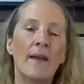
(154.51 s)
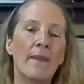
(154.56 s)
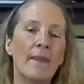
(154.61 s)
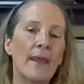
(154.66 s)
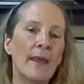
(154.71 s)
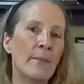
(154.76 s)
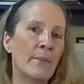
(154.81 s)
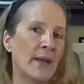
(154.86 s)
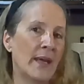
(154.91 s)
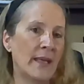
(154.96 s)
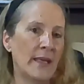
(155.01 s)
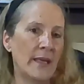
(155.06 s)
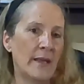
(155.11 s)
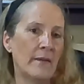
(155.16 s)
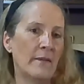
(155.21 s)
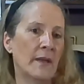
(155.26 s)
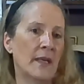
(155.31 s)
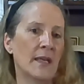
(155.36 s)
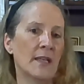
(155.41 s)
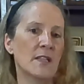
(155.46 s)
they may
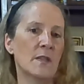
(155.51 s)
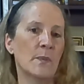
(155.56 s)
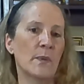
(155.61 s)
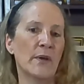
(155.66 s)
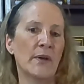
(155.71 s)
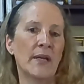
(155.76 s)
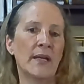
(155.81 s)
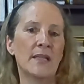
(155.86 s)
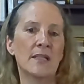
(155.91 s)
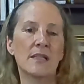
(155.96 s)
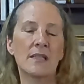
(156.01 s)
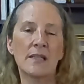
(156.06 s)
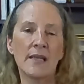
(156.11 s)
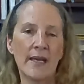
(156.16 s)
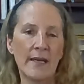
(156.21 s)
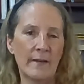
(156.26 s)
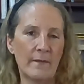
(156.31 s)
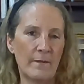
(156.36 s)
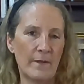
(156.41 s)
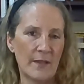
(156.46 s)
even experience
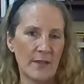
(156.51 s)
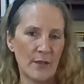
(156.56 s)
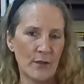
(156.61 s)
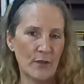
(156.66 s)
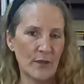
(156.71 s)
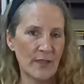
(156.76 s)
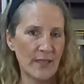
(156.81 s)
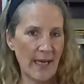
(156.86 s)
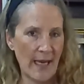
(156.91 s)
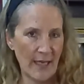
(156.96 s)
slight physical